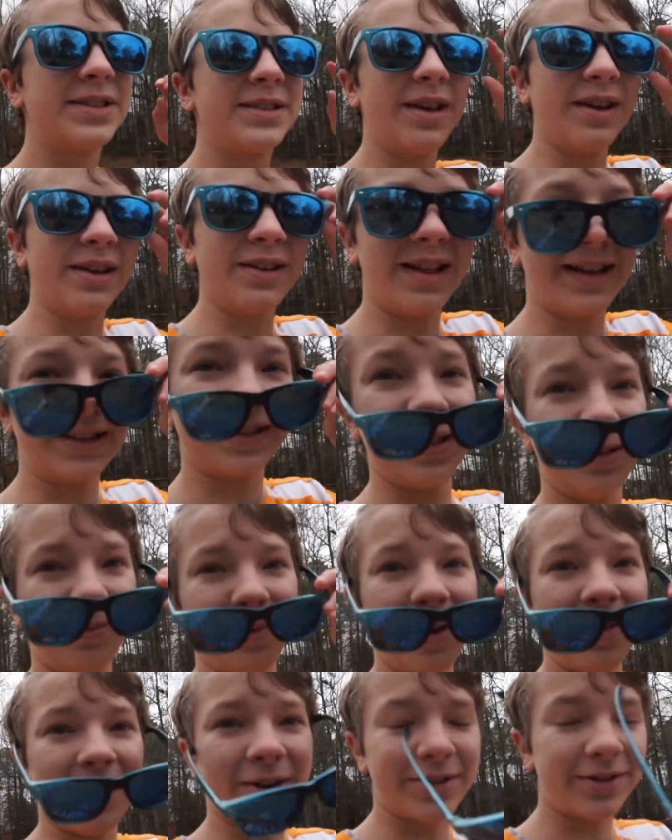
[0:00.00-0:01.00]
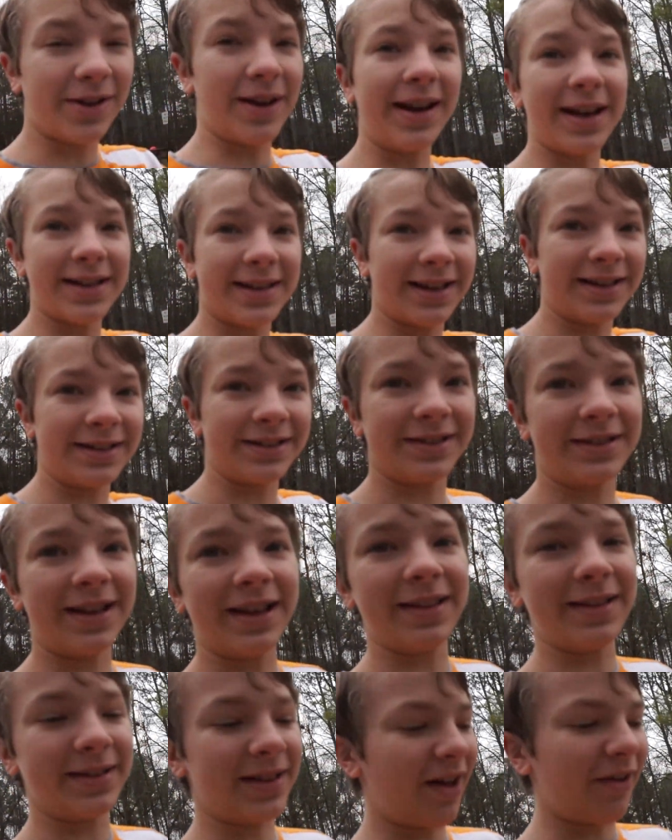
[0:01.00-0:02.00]
sunglasses weather, so I guess I can just
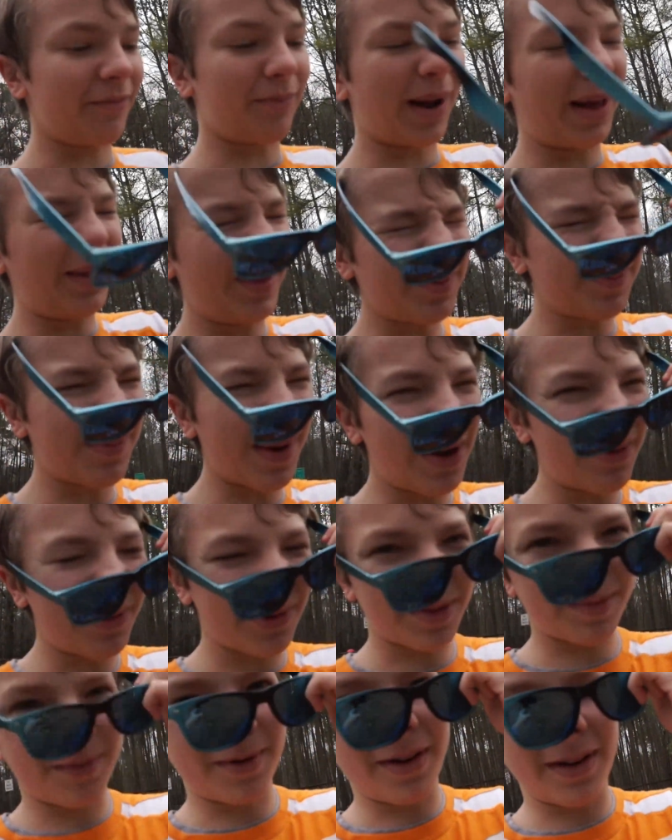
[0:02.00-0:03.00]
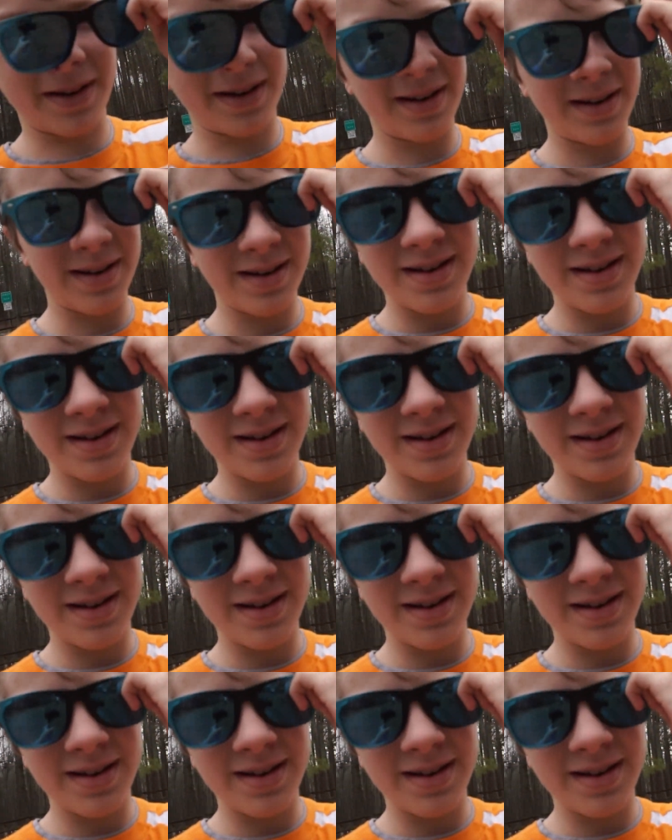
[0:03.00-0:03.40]
take these off. But I look better with them on.